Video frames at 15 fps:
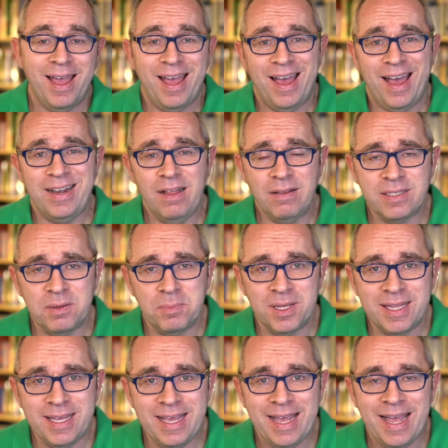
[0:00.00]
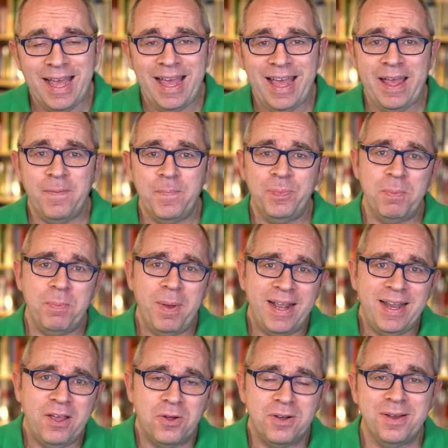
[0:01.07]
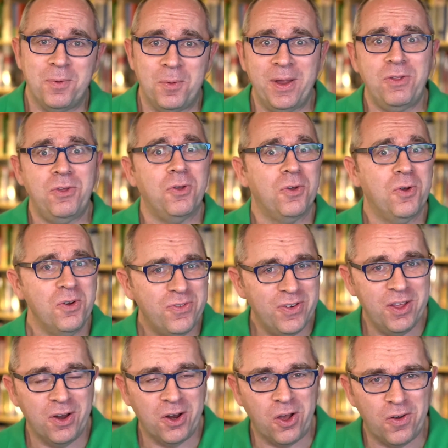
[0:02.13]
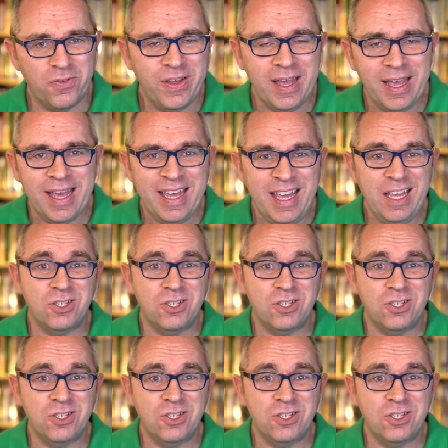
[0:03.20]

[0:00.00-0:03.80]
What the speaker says: And ultimately, depending on where you go for your coffee,